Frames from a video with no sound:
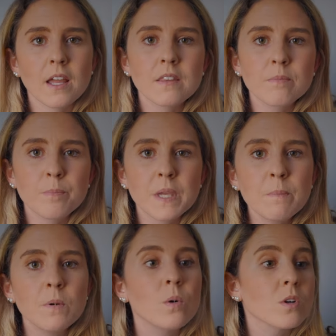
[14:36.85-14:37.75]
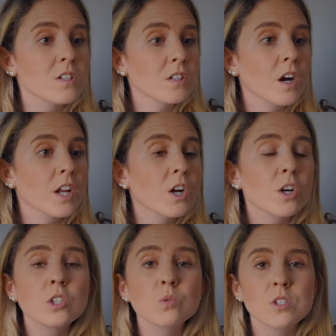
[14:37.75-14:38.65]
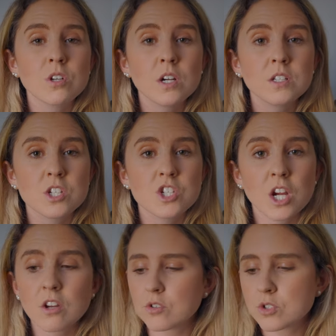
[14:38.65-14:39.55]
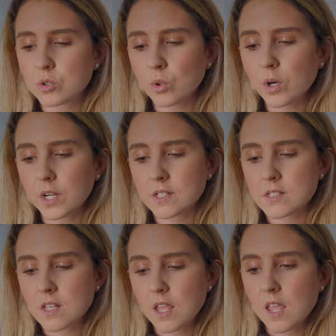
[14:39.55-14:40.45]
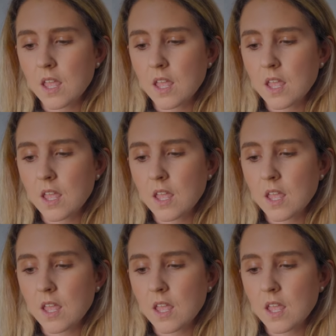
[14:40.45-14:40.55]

and people were starting, girls were starting to share their stories.